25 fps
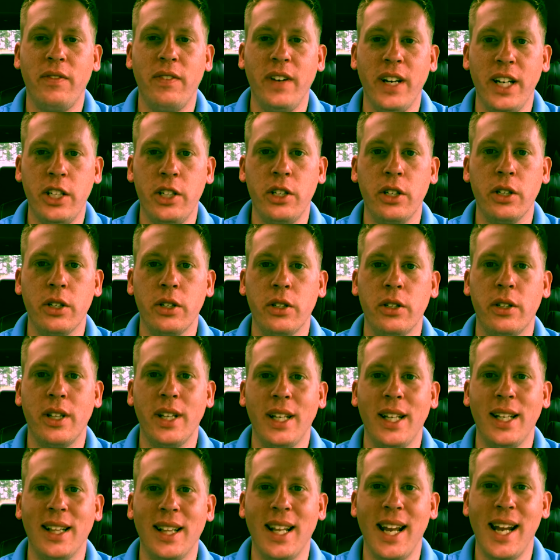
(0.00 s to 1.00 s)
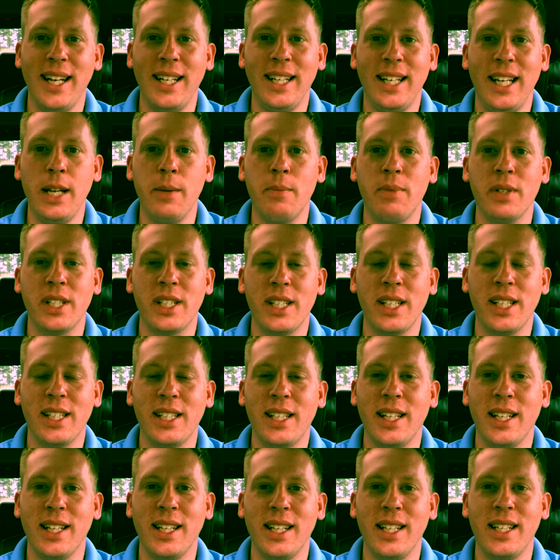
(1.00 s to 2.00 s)
features the lane keep
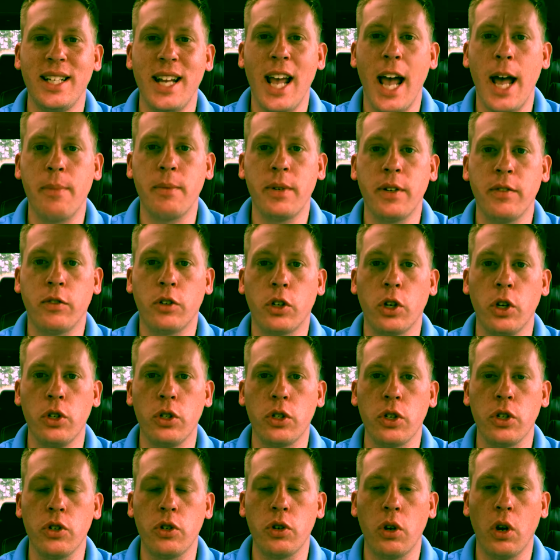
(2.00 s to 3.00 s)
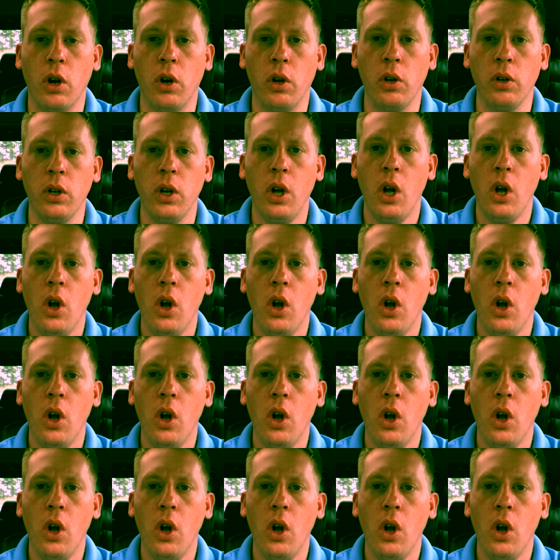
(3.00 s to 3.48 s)
assist and the adaptive cruise control.